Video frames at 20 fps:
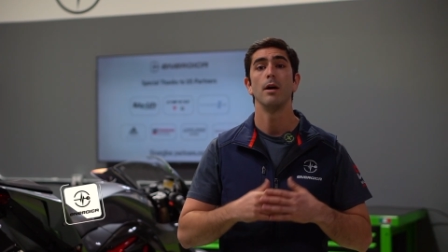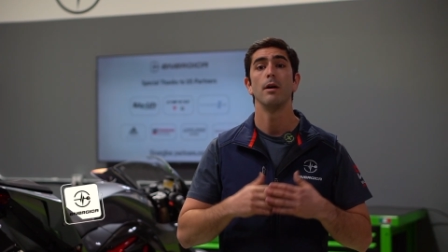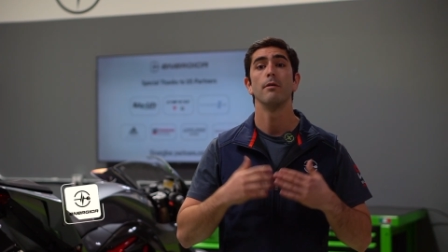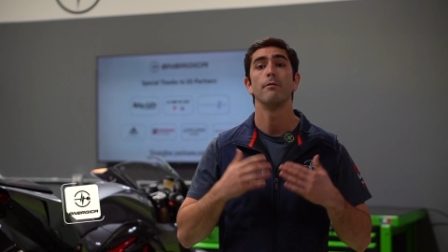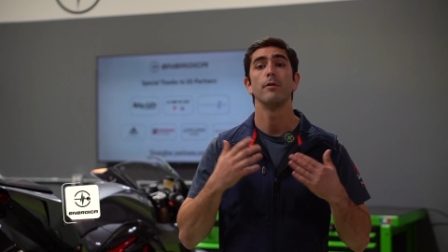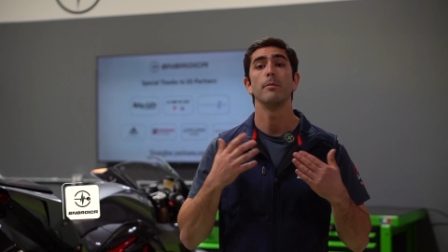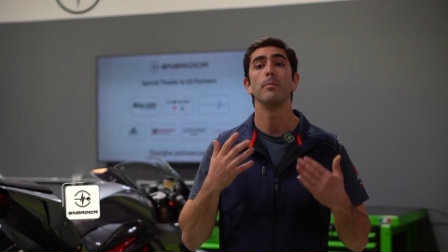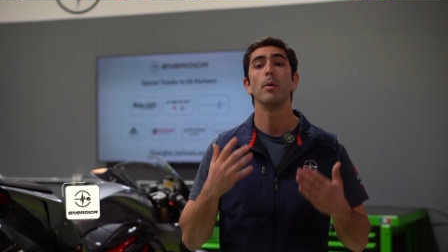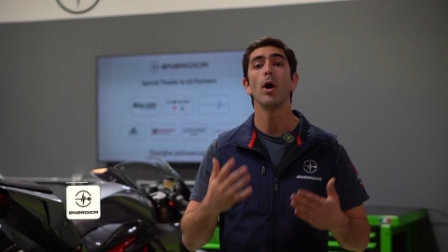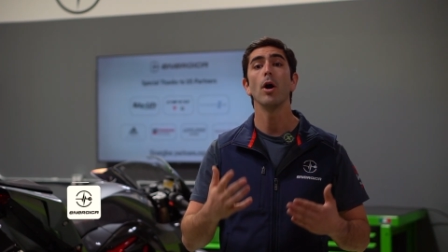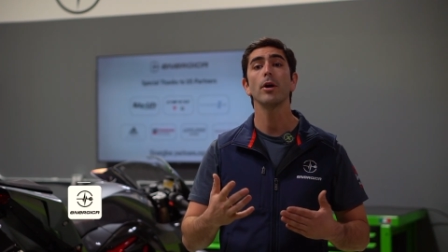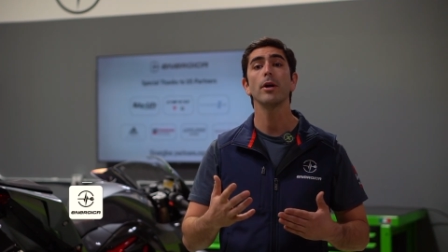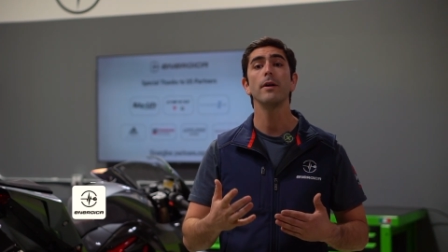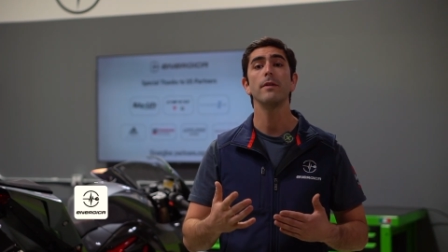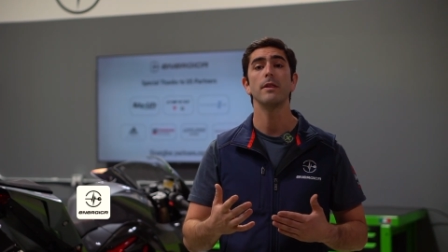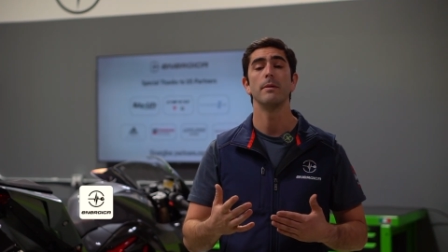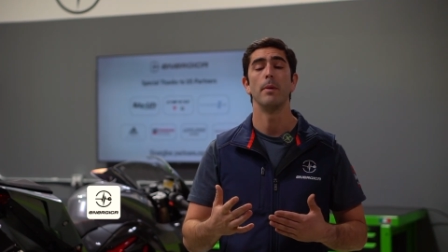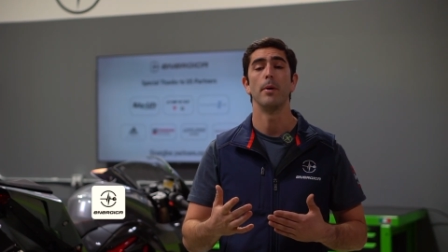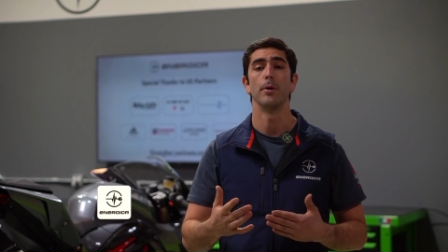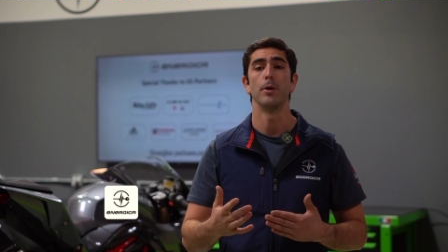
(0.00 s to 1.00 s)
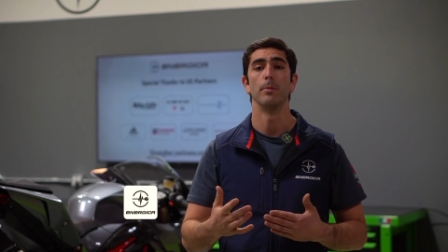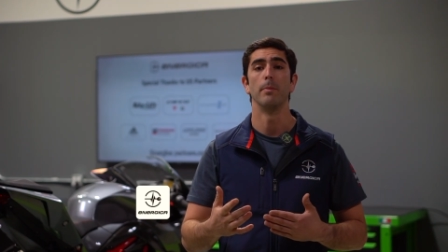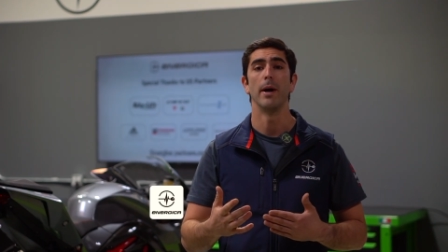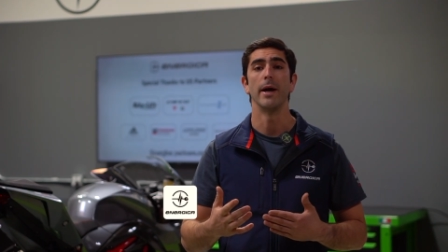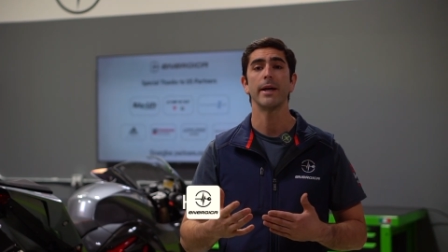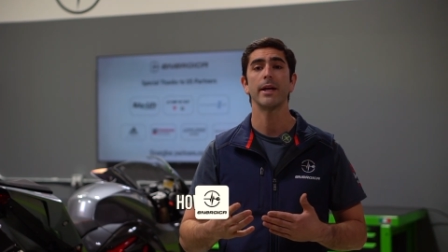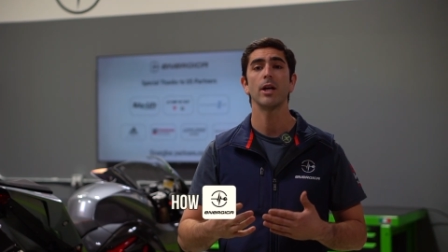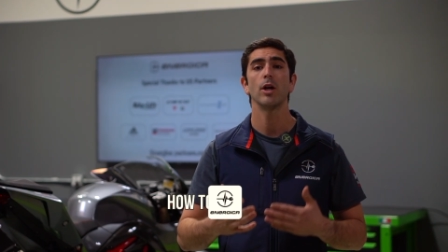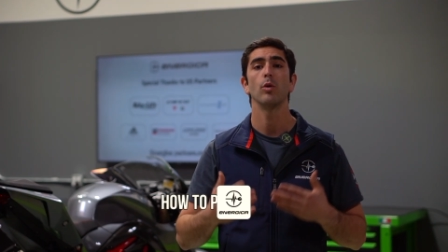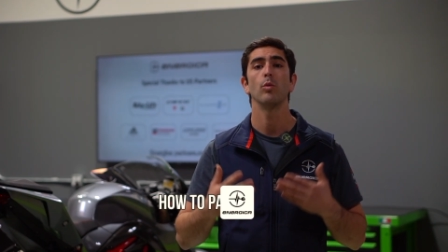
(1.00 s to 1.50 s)
For parking the
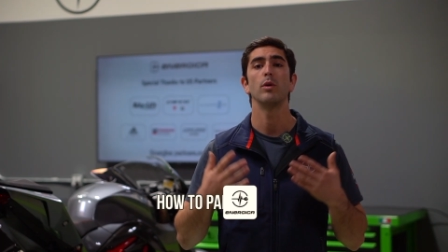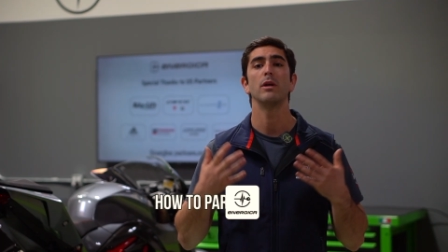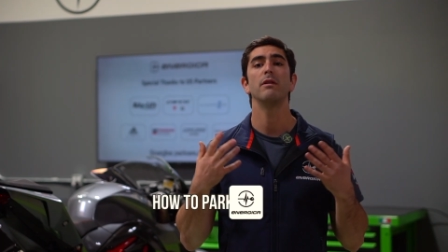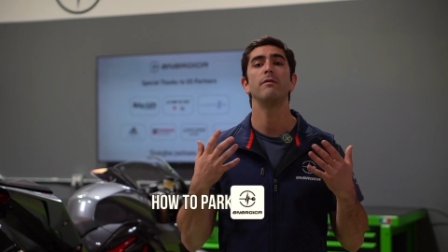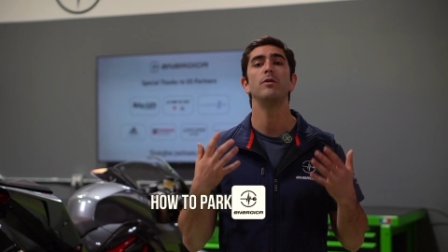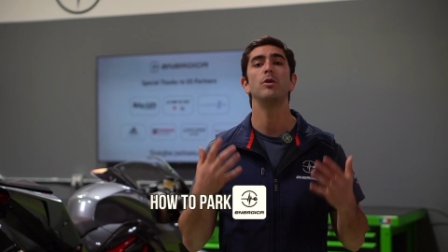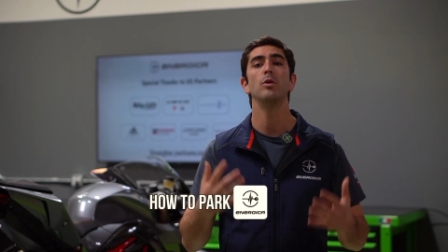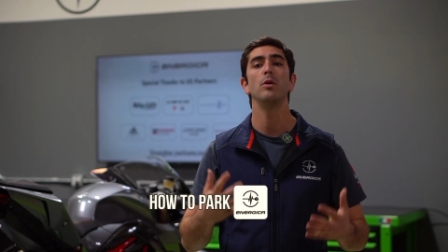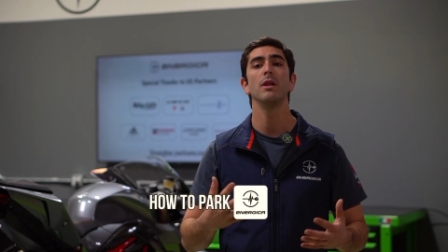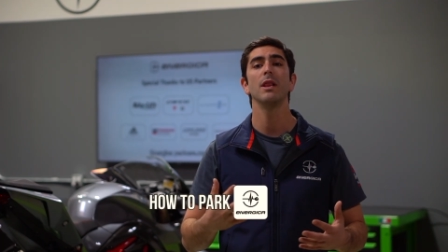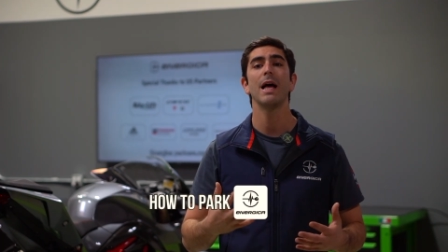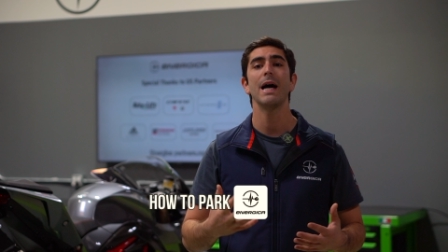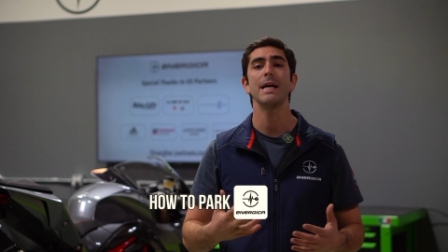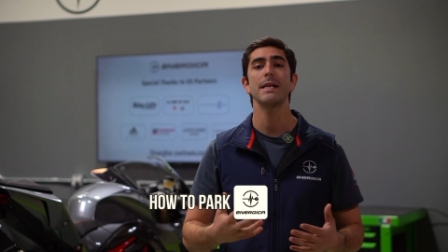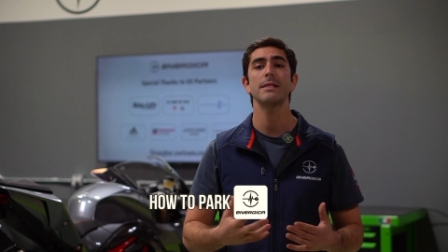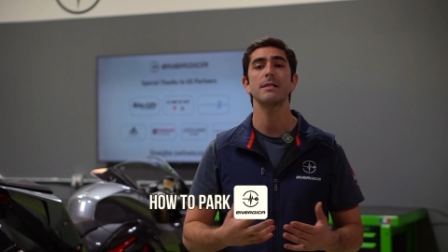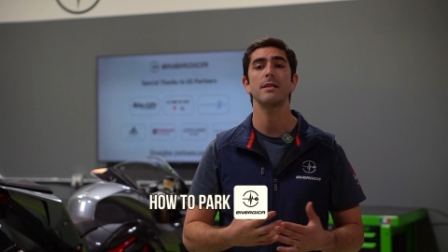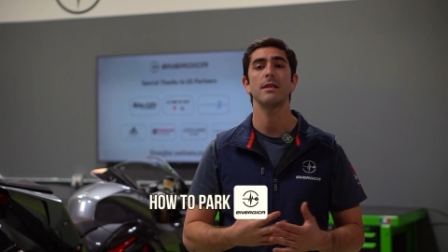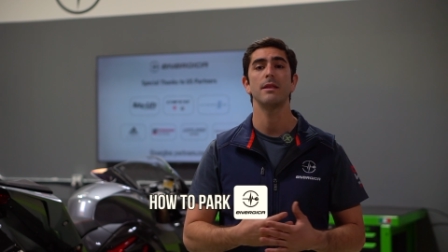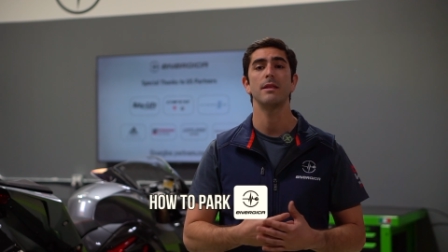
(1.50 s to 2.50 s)
motorbike, we have utilized